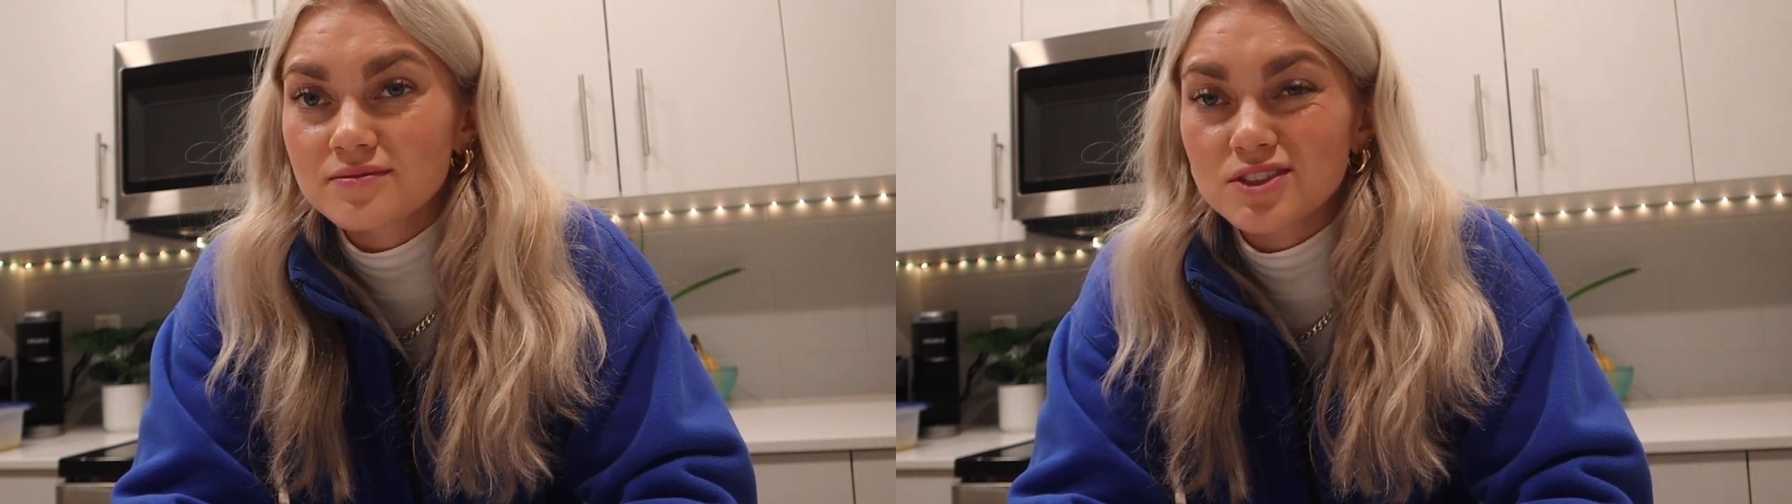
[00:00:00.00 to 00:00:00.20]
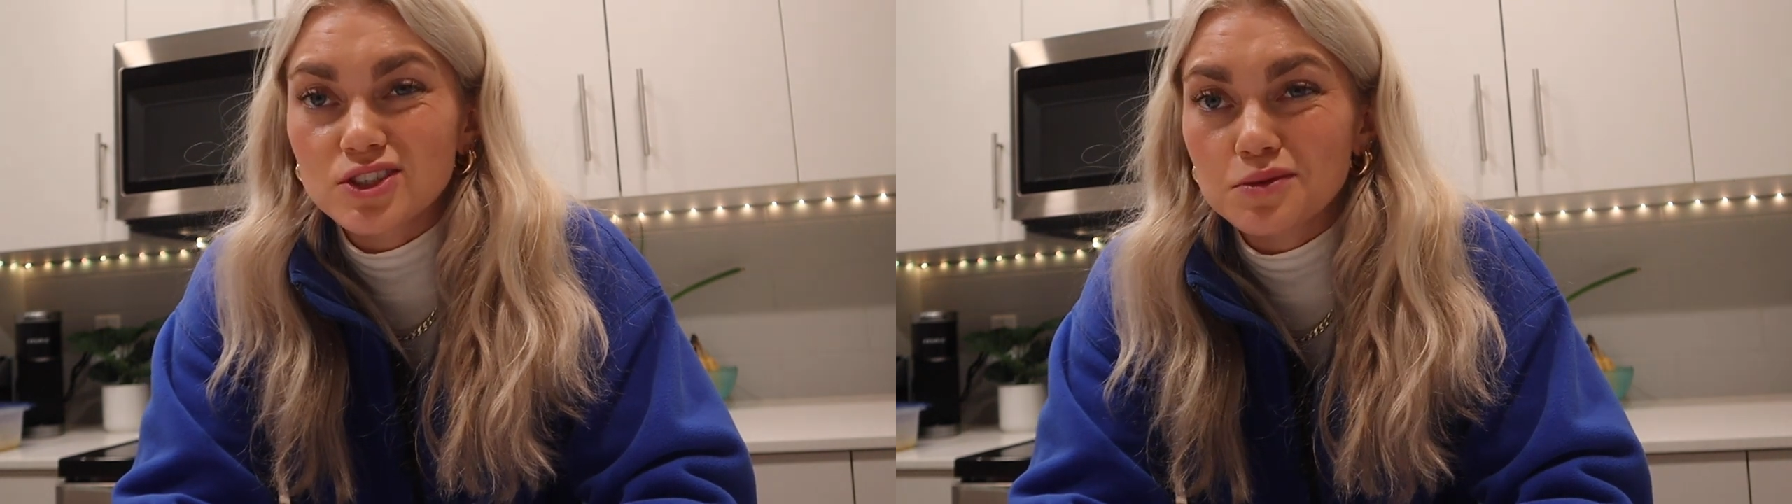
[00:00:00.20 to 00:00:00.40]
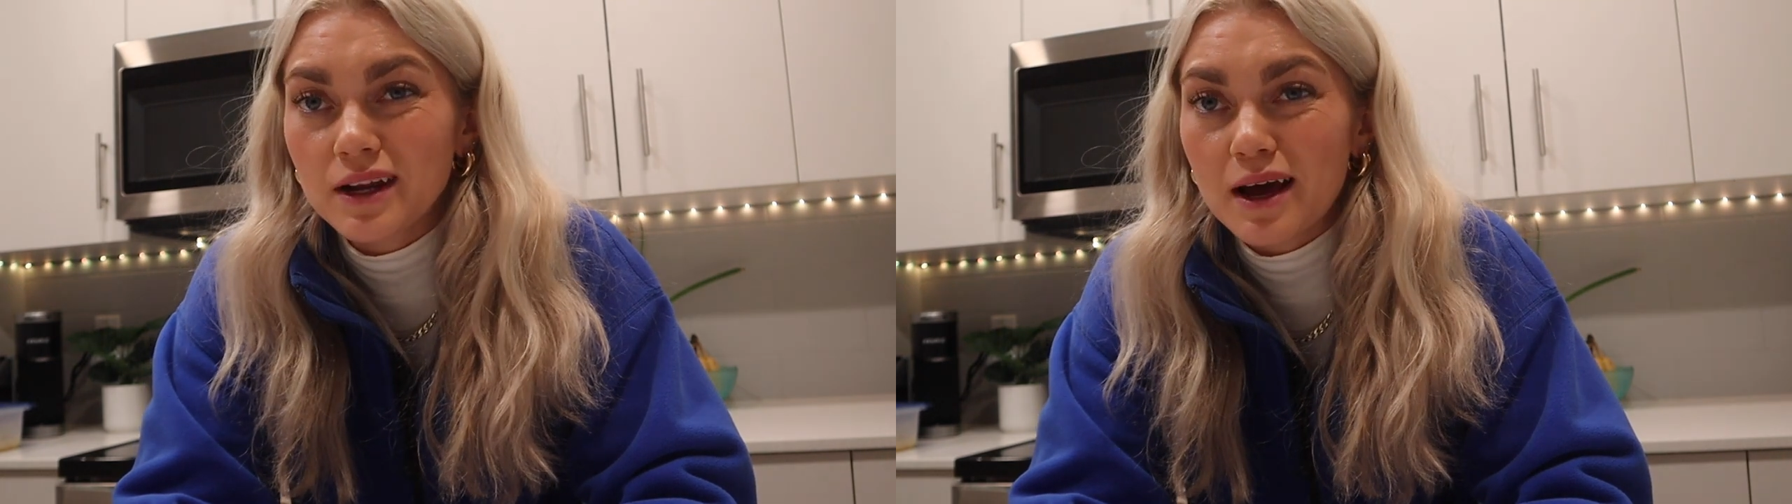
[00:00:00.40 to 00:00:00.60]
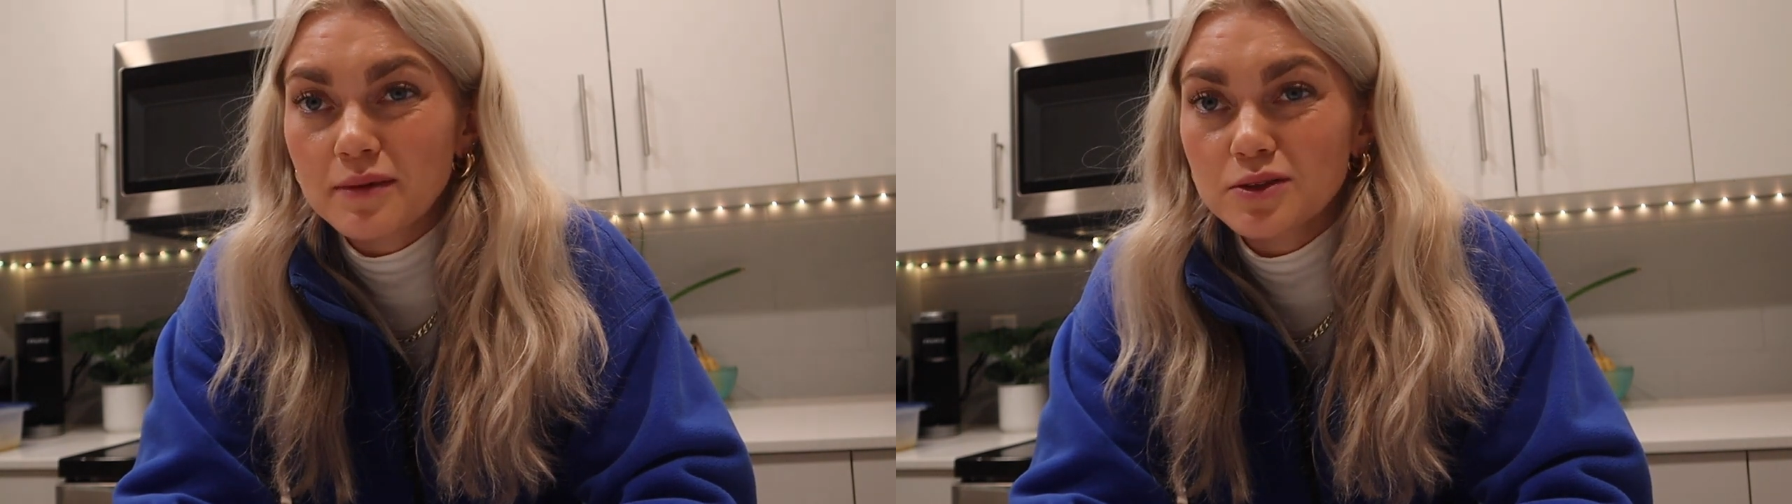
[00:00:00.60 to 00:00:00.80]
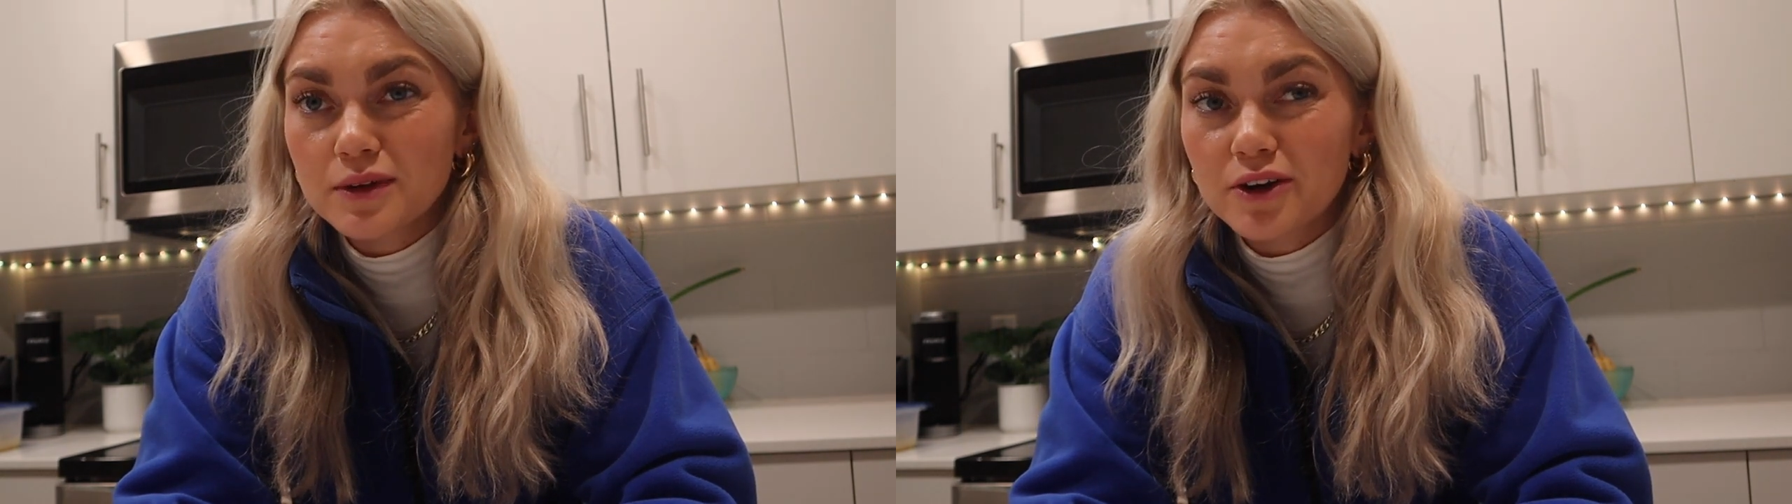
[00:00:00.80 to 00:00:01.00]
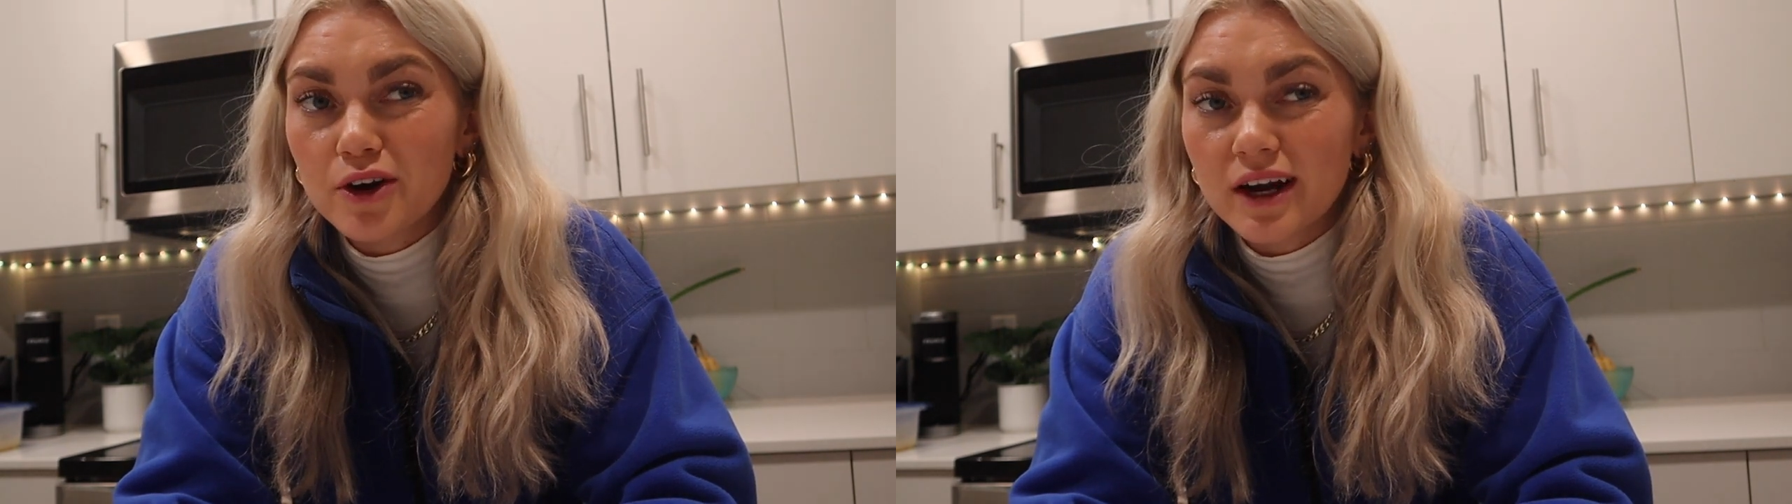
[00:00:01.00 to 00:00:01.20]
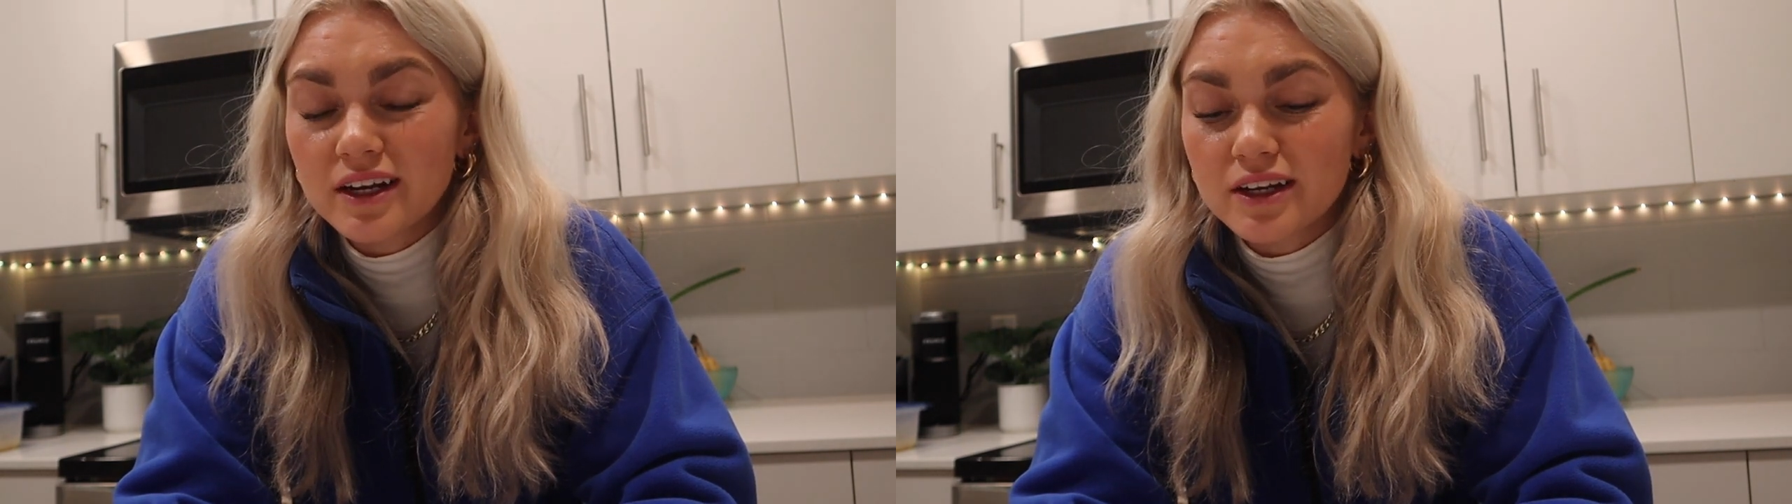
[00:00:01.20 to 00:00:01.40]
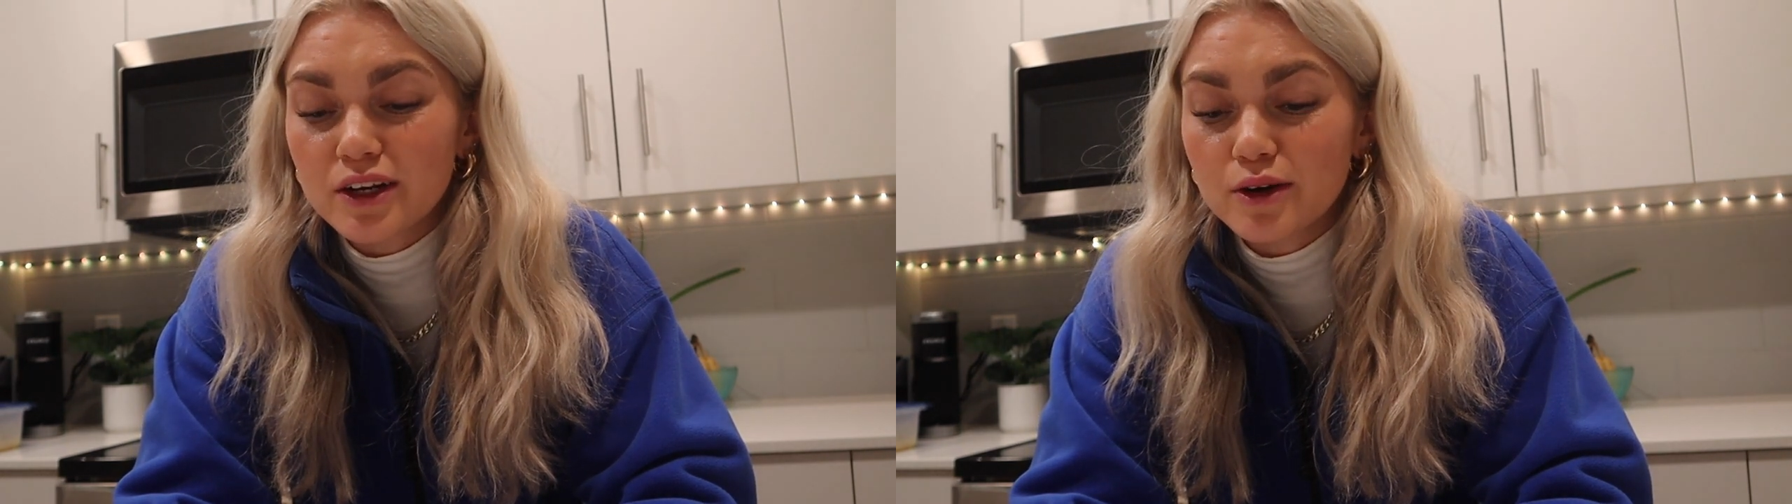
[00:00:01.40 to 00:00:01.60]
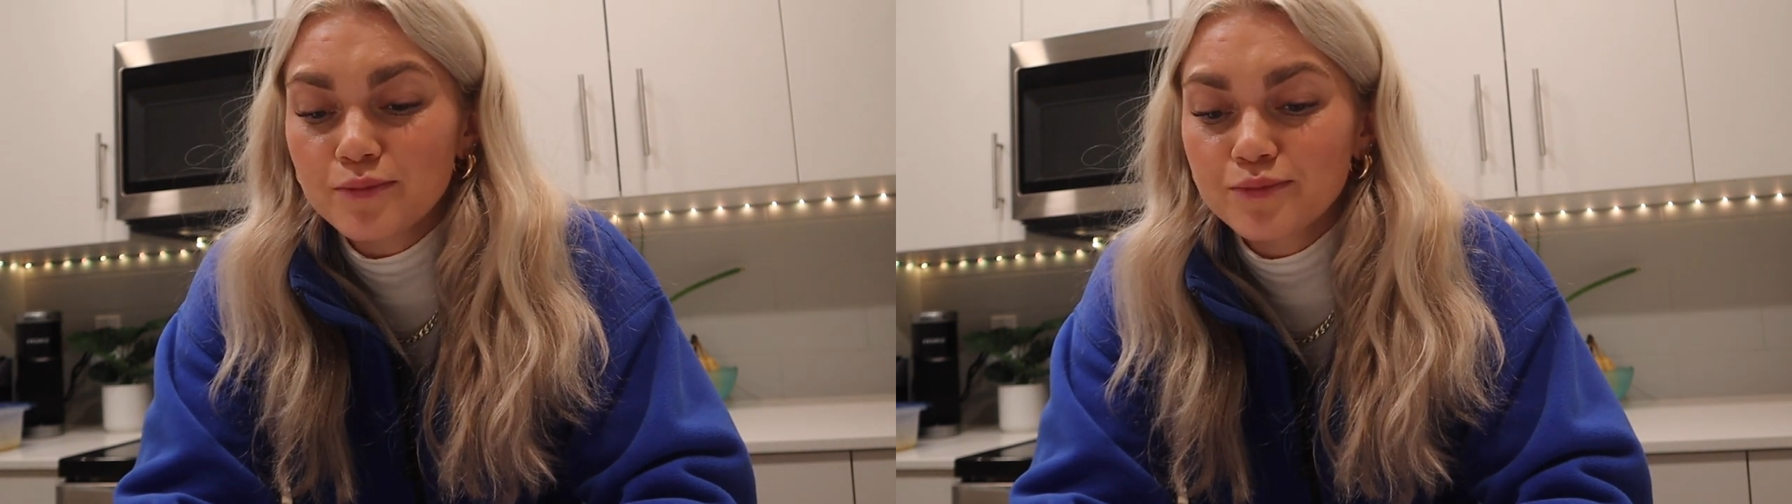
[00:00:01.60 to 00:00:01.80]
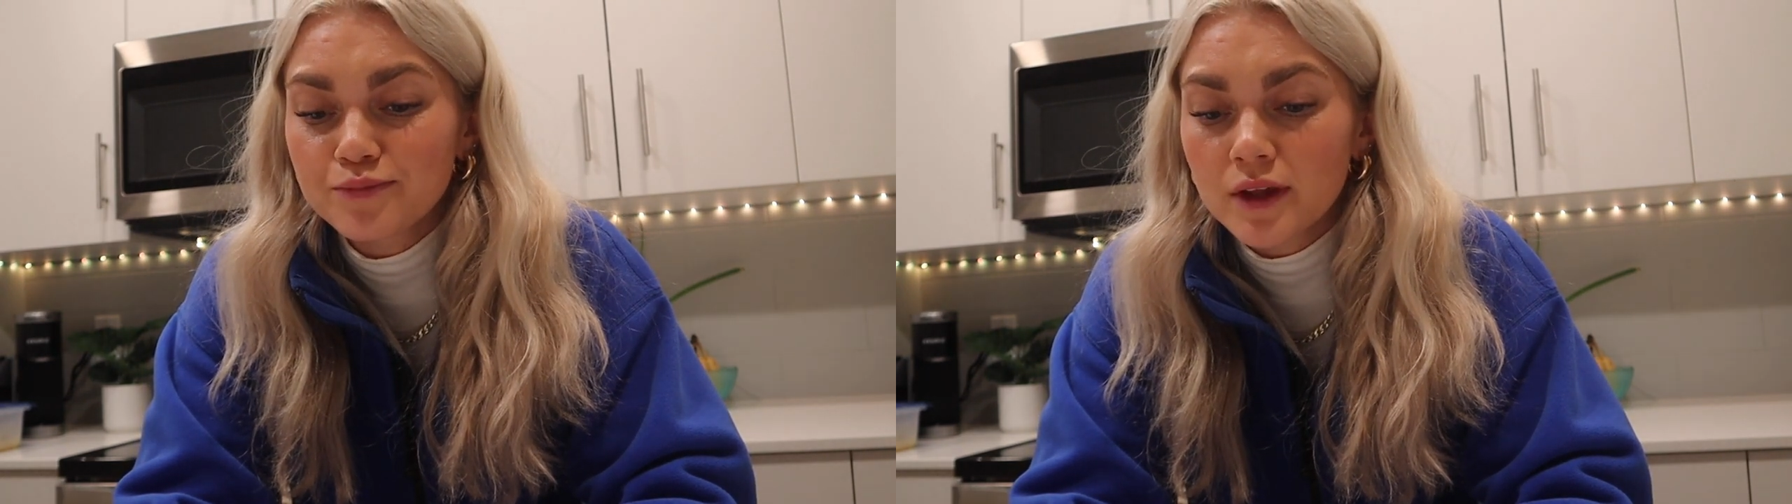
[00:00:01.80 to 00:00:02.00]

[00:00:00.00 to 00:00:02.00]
It's just what happens when you're grinding, you know?